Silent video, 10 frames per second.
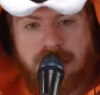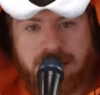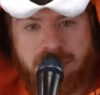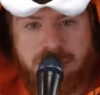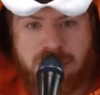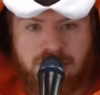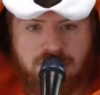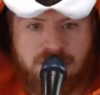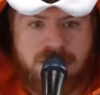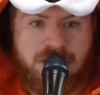actively
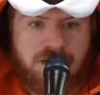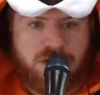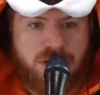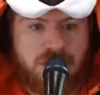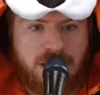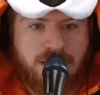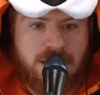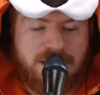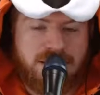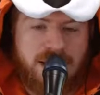service issues like
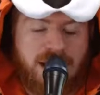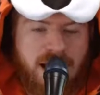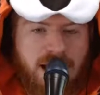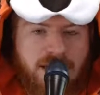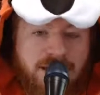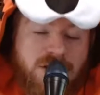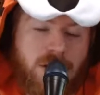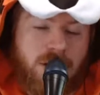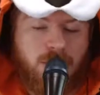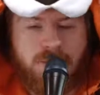this? And it's a
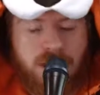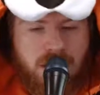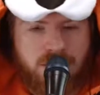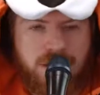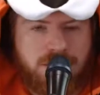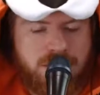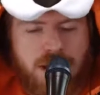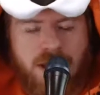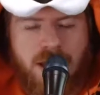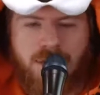hard problem.
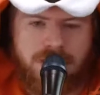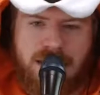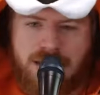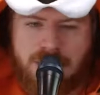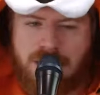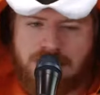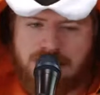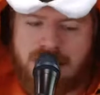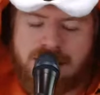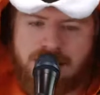I don't think anyone has
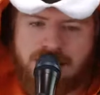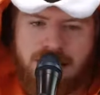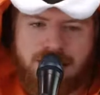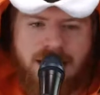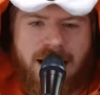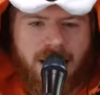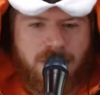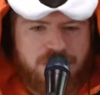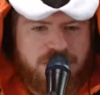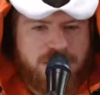the answer to that.
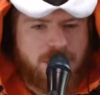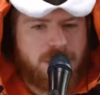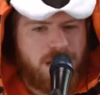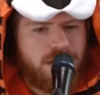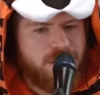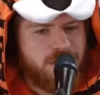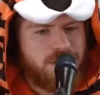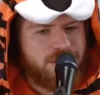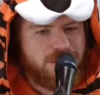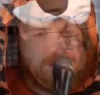Now let's go to Gator,
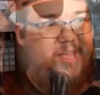though.